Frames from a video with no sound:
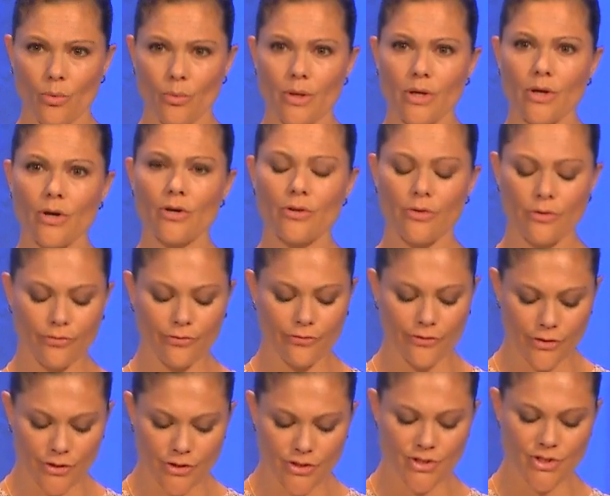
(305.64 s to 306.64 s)
"We are the
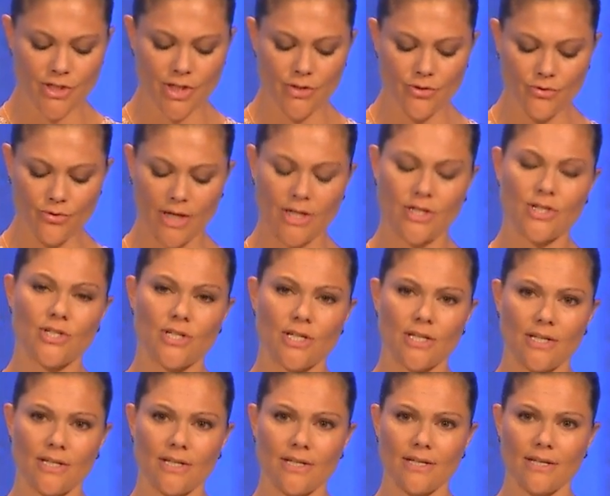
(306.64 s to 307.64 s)
first
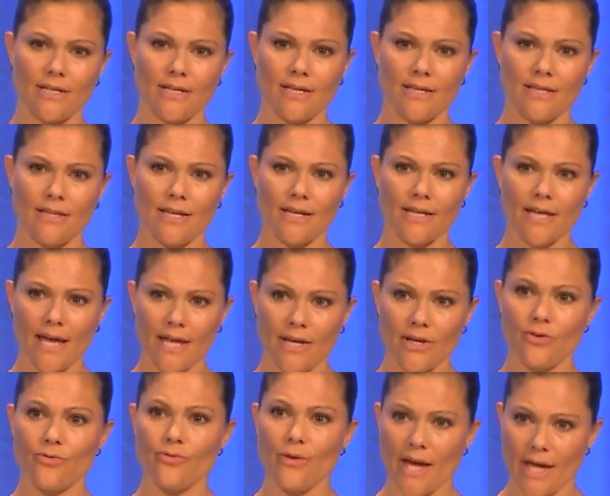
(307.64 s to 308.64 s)
generation that can
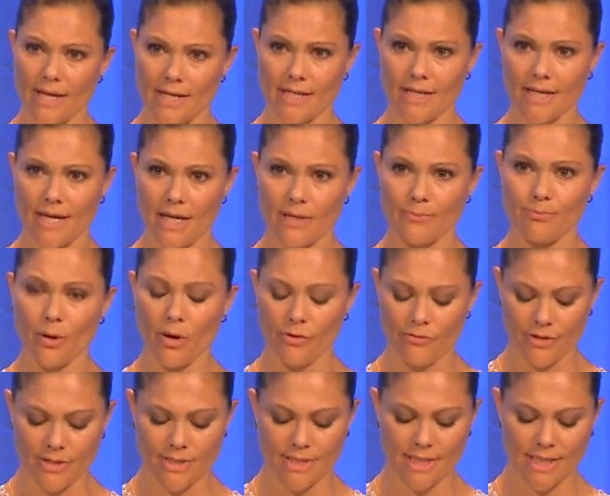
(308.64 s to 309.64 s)
eradicate
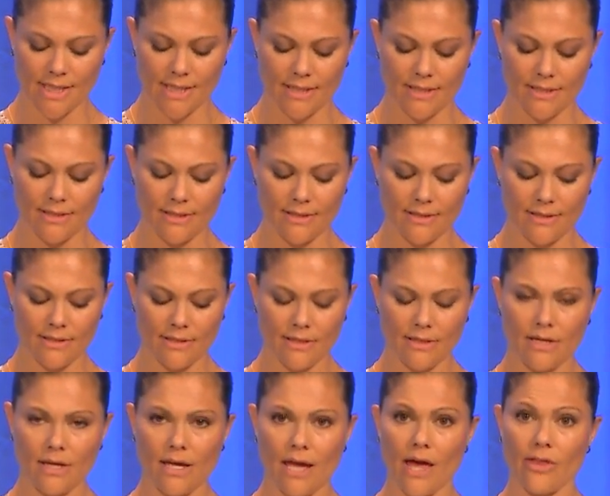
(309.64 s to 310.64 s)
poverty,
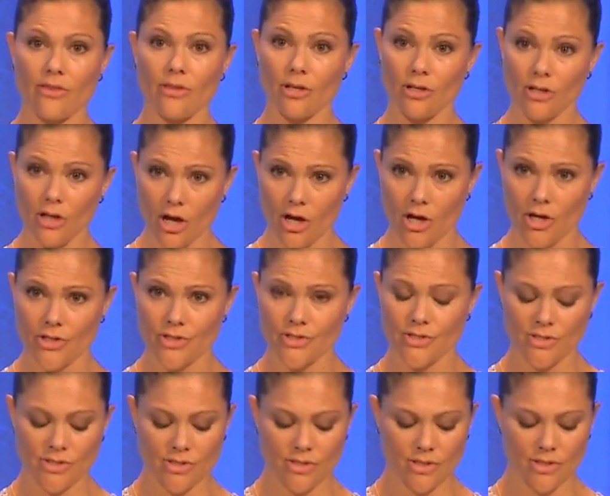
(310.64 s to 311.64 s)
and the
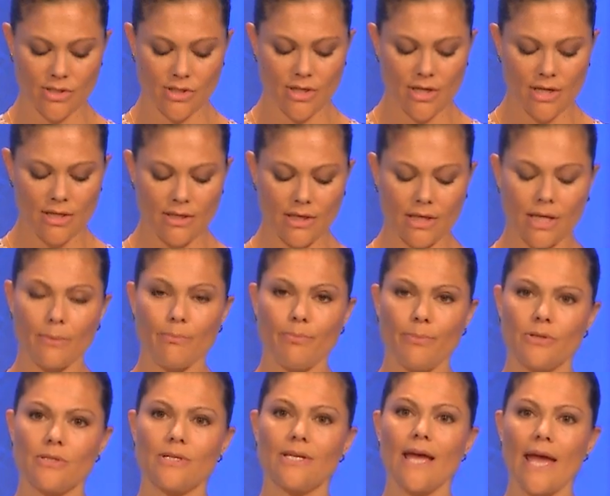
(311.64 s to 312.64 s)
last that can
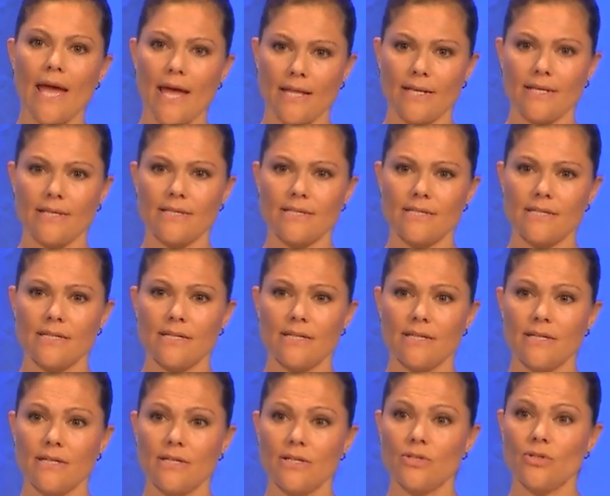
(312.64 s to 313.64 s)
put an end
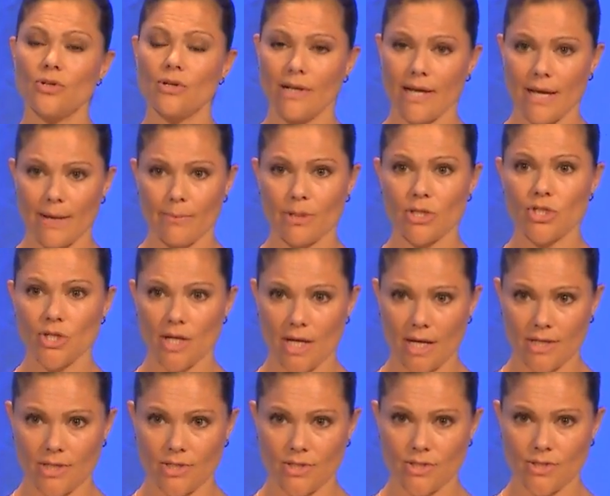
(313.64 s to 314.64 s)
to climate
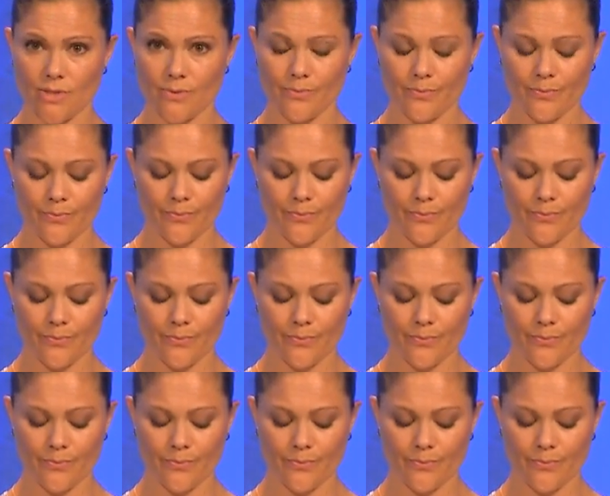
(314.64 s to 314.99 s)
change."